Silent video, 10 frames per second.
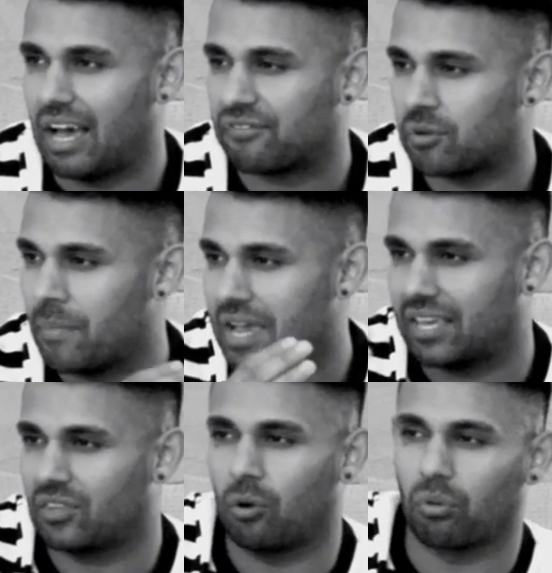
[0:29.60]
after
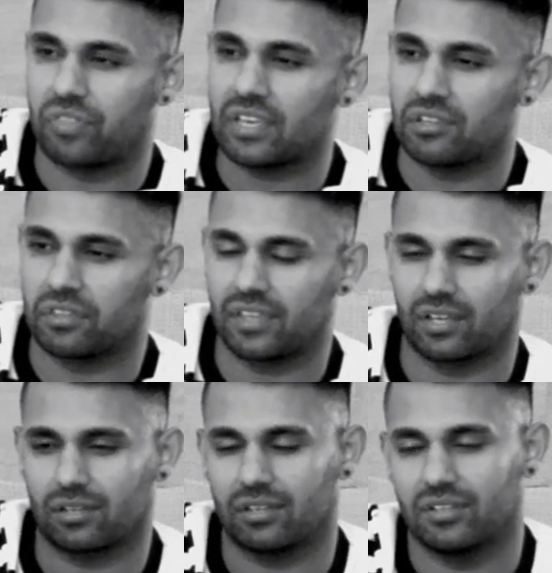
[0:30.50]
making the whole thing, you
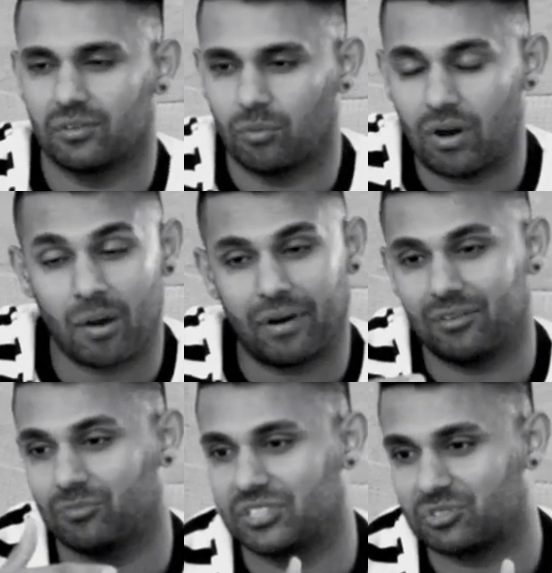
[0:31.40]
think, wow,
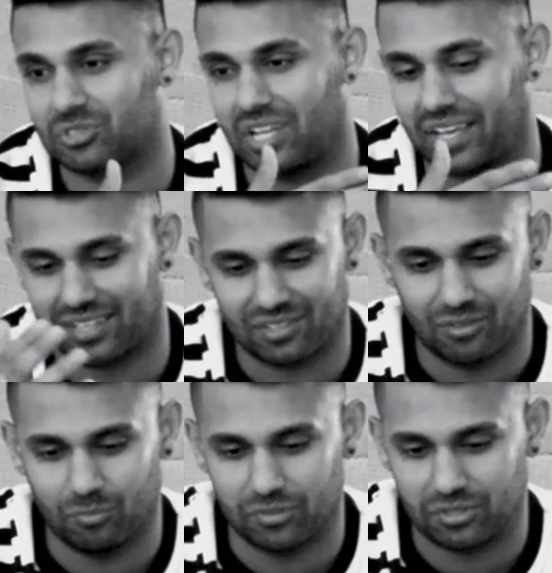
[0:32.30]
man, this is like
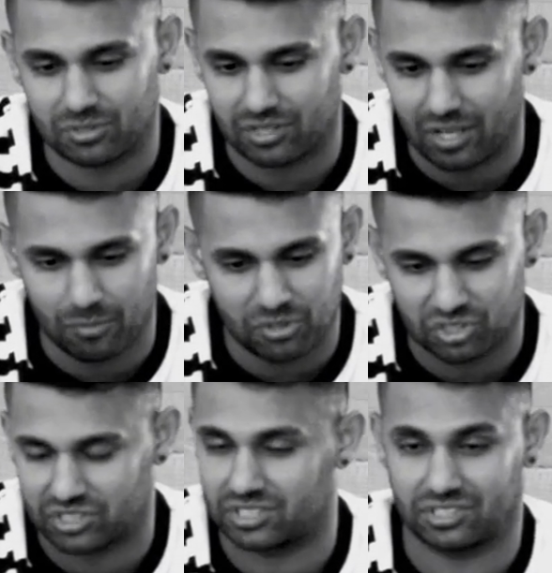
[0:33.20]
we're
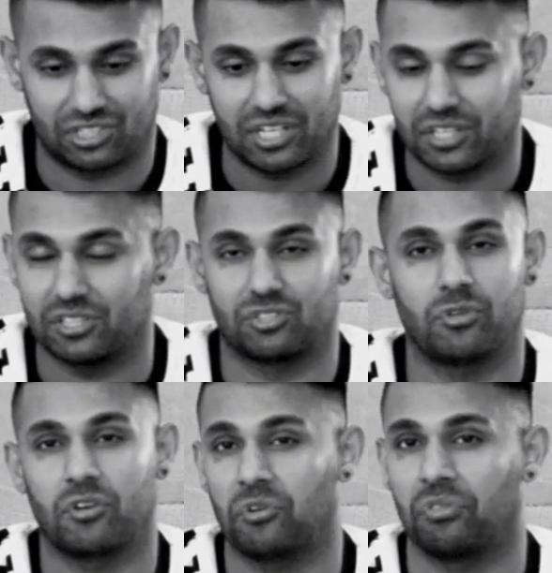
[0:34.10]
just chilling in the
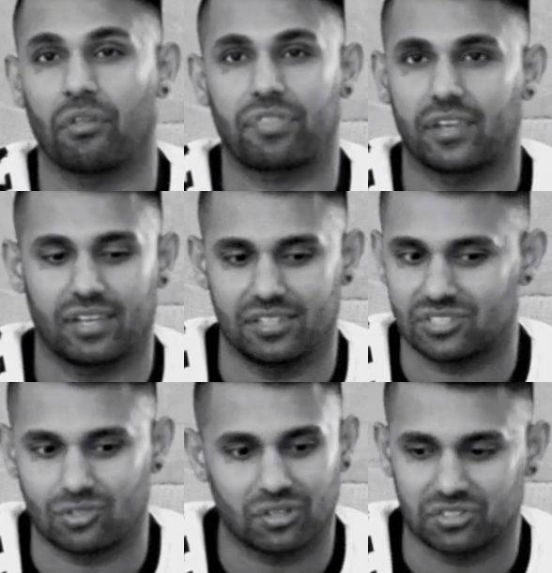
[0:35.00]
studio doing nothing, and
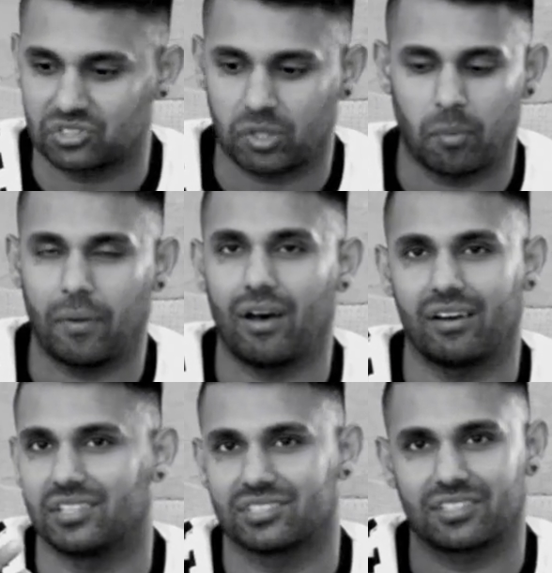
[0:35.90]
this song's just come
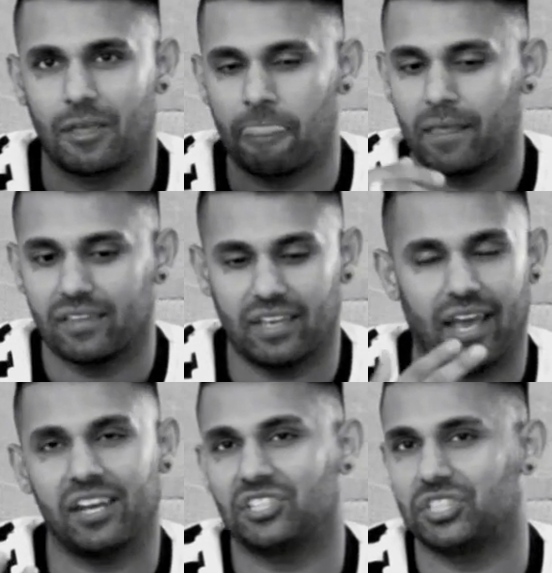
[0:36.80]
about, and it's the
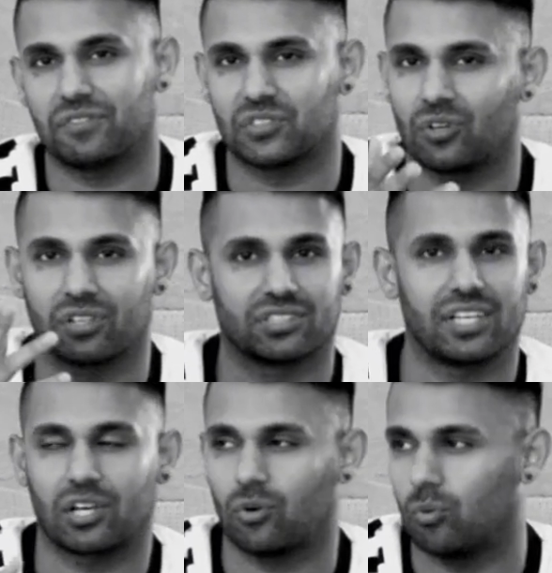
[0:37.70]
energy of the song
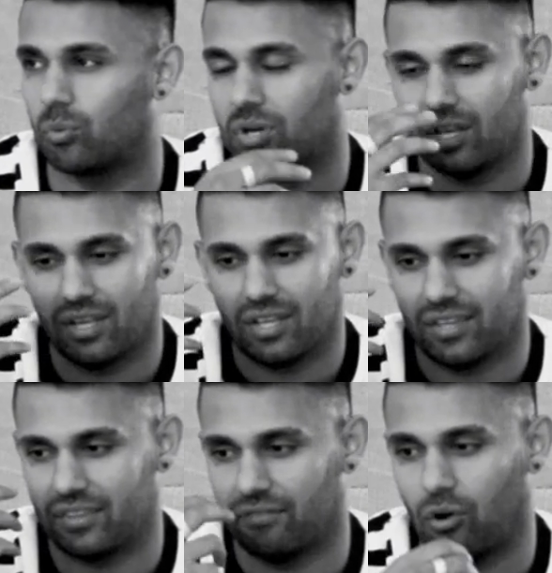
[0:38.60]
sick, or
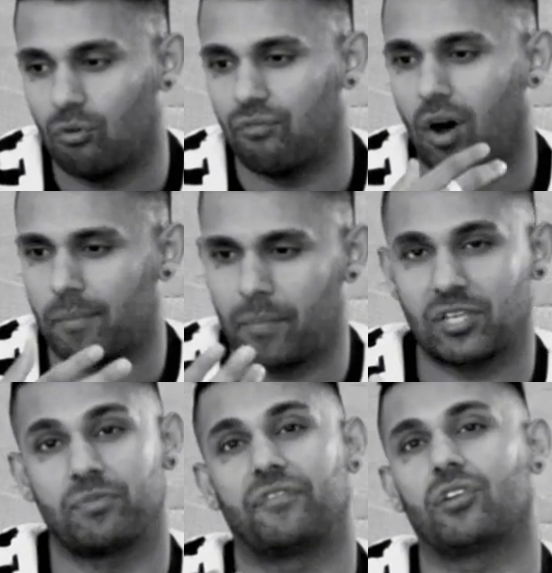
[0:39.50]
the whole vibe
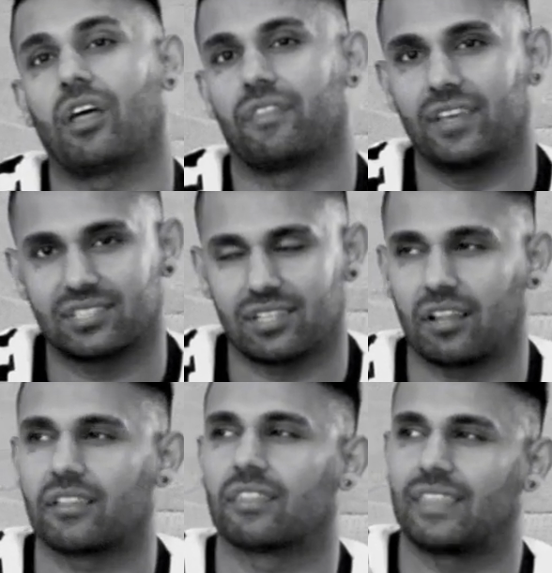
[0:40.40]
makes me feel like this.
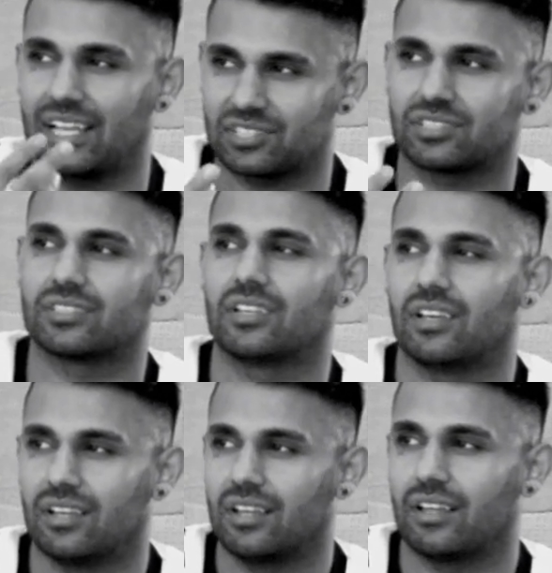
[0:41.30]
And I think that's
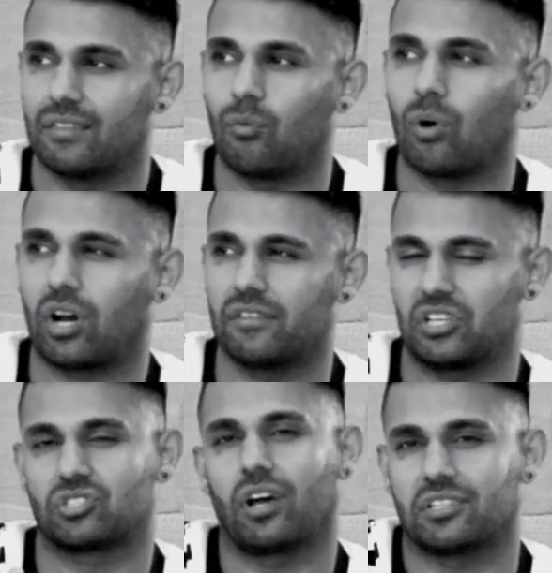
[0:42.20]
what kind
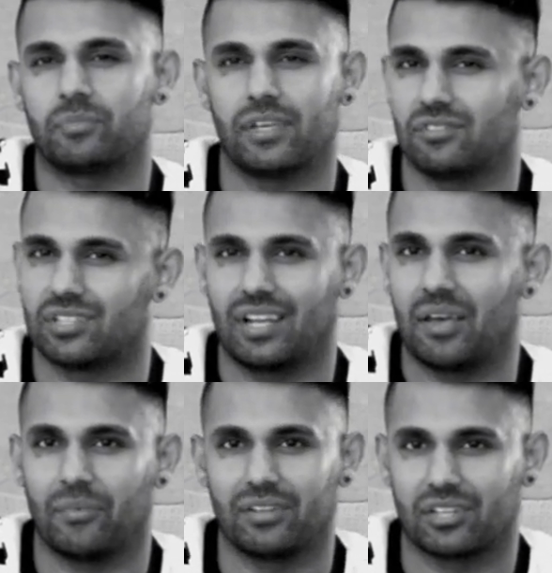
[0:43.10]
of excites me even
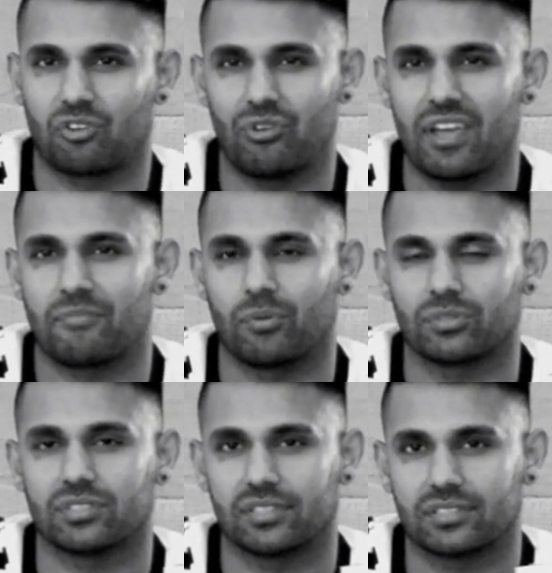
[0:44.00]
today, man, the creative
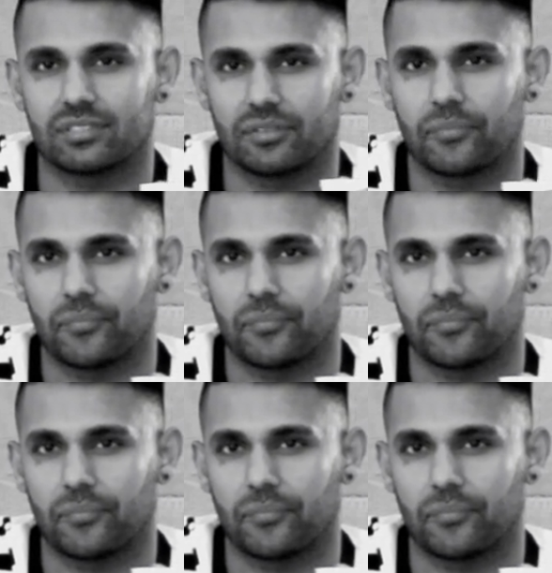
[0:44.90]
process.